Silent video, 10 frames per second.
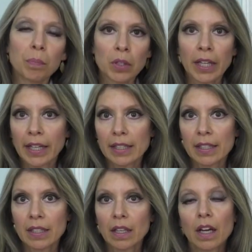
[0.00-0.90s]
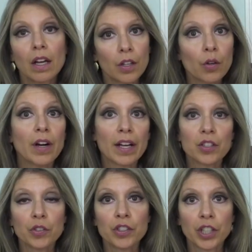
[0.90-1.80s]
replace your
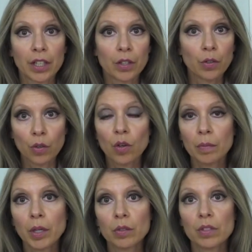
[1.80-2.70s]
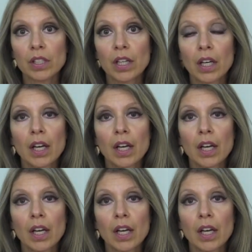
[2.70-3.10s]
estrogen, your hormones.